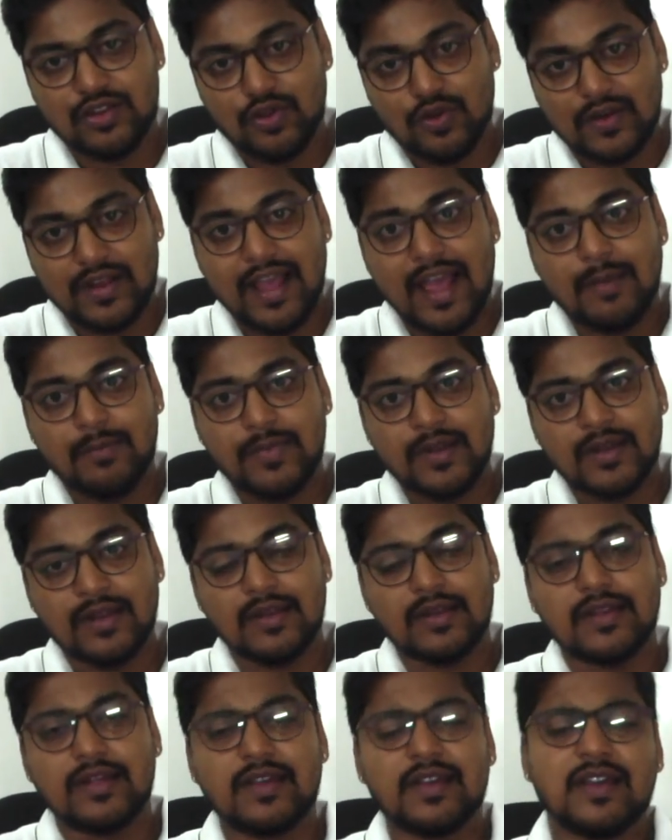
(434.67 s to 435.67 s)
your
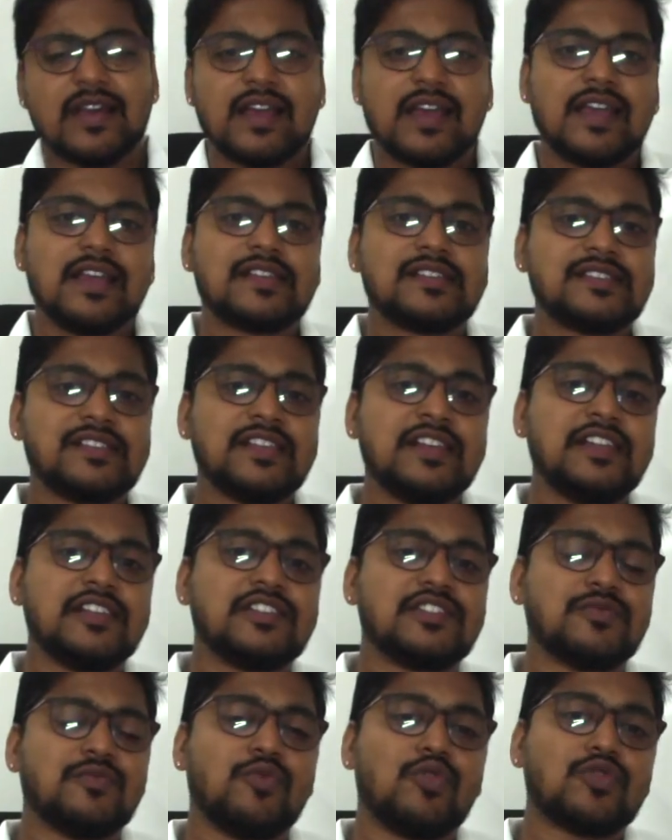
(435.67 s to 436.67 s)
capital
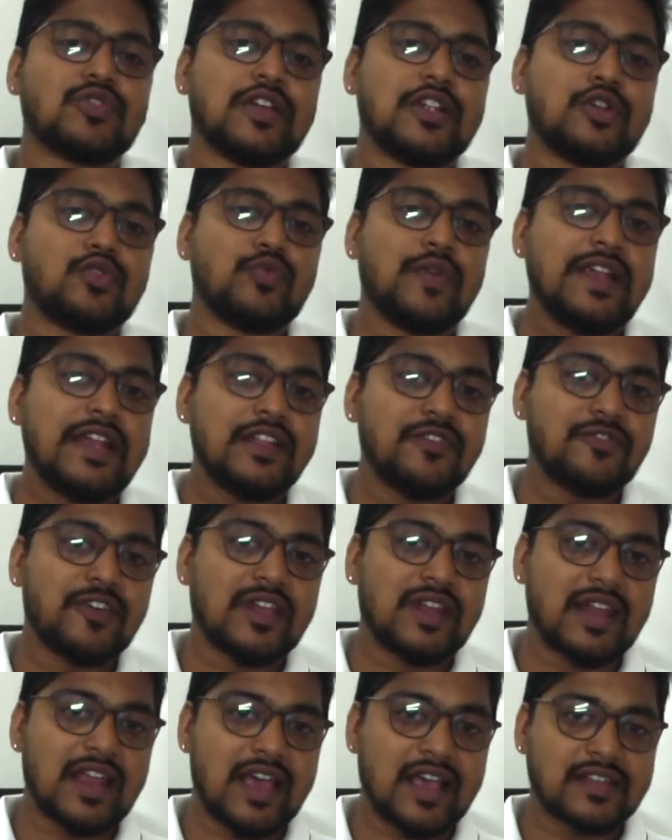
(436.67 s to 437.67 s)
exceeds more than
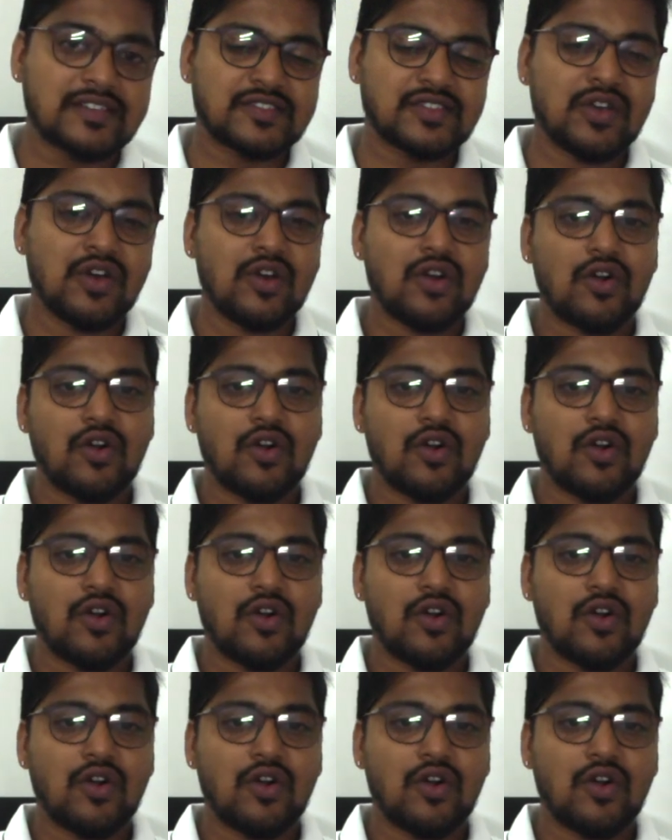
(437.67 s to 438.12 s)
25 lakhs